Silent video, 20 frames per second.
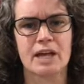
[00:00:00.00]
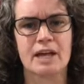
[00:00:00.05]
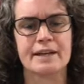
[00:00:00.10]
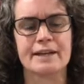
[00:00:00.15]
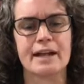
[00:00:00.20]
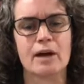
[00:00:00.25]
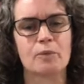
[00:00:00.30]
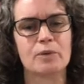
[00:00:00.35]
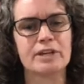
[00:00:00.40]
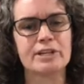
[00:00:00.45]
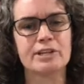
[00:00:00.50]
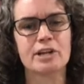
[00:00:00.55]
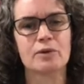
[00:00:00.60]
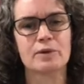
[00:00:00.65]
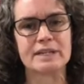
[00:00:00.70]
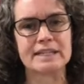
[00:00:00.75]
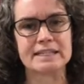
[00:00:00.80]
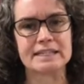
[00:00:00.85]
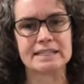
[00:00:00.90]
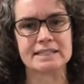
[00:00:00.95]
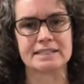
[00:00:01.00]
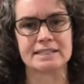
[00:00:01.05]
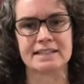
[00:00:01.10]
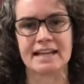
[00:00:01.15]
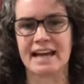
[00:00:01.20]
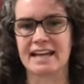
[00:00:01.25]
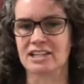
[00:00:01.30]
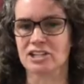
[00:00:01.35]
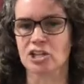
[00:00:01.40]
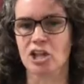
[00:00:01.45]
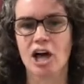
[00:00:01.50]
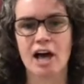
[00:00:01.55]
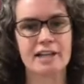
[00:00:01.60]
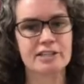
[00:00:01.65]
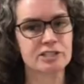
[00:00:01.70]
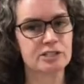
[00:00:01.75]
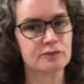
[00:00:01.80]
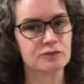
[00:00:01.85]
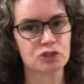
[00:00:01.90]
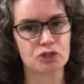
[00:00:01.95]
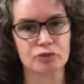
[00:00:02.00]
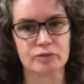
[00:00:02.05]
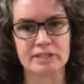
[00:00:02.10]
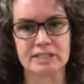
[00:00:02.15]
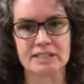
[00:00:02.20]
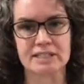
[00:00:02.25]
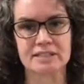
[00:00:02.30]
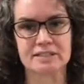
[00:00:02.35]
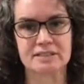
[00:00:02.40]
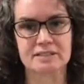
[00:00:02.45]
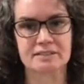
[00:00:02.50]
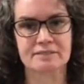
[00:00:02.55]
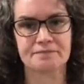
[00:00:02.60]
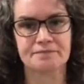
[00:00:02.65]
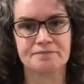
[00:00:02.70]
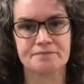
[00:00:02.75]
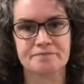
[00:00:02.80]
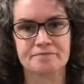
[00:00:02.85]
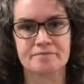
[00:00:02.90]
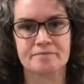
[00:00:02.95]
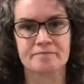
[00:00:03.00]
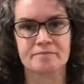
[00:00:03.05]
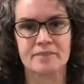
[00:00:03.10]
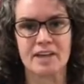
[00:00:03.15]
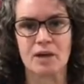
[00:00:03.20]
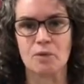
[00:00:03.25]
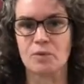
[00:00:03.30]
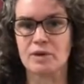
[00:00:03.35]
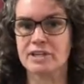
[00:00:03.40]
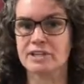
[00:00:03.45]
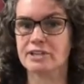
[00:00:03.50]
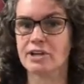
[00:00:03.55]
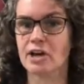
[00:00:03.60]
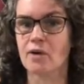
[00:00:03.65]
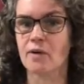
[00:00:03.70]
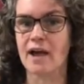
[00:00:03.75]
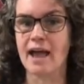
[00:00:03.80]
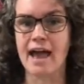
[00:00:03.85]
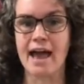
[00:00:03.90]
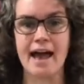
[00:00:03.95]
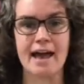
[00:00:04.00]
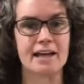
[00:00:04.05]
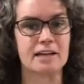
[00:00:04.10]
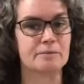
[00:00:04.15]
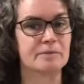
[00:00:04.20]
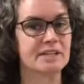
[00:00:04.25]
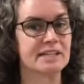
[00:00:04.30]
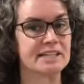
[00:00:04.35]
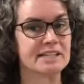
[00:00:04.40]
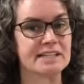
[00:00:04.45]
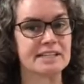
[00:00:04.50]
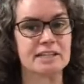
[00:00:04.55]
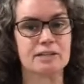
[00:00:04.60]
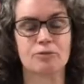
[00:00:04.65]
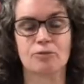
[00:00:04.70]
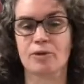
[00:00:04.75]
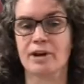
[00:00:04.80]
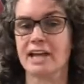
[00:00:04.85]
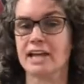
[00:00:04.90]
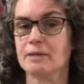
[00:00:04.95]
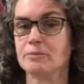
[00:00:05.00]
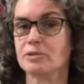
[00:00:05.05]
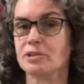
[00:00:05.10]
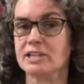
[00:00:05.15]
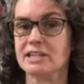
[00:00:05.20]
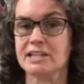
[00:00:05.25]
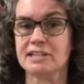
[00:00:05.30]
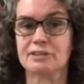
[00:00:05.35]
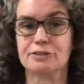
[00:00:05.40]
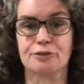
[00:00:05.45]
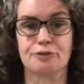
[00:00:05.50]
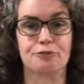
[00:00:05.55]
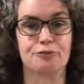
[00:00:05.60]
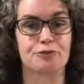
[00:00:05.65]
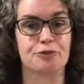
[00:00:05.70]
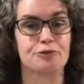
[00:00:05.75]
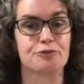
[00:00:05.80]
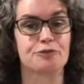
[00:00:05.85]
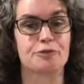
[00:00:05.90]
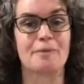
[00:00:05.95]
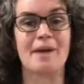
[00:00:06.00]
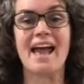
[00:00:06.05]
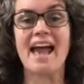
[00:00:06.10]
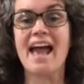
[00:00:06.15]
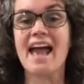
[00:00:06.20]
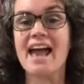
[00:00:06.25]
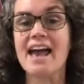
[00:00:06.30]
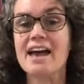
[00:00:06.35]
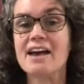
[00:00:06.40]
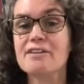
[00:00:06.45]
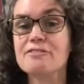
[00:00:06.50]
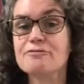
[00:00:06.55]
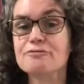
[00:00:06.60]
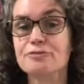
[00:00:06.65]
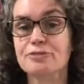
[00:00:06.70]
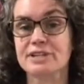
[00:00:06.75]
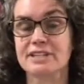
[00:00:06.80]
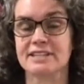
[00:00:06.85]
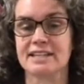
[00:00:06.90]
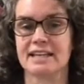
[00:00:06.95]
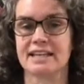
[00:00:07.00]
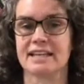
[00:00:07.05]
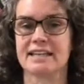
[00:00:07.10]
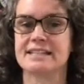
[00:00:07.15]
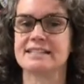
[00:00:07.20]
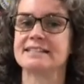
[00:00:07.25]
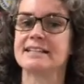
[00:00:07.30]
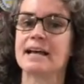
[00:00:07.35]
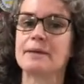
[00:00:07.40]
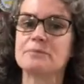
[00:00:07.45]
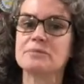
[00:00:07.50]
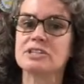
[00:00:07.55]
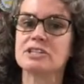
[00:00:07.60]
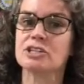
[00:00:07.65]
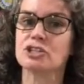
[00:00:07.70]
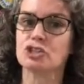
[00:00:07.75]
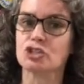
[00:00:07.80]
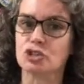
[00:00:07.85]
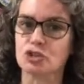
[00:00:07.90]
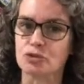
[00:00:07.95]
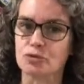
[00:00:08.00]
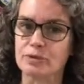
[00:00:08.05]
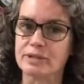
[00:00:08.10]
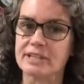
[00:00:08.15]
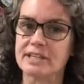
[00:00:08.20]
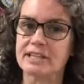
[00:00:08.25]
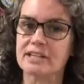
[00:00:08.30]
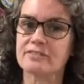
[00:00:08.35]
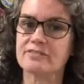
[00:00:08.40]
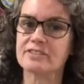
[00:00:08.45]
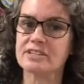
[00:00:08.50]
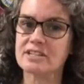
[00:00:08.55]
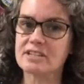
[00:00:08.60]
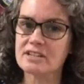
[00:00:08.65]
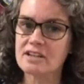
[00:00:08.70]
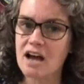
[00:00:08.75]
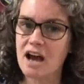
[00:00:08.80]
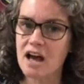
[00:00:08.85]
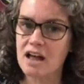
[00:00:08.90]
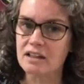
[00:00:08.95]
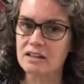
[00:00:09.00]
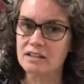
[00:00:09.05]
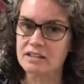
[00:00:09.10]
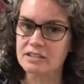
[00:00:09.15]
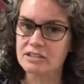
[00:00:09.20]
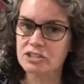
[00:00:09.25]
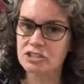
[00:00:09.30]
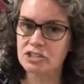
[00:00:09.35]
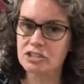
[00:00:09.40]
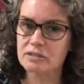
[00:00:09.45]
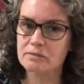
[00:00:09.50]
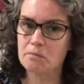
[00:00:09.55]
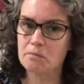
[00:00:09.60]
Now we know Eden had lots of trees, and we know Adam and Eve were able to eat the fruit from everything except the tree of knowledge.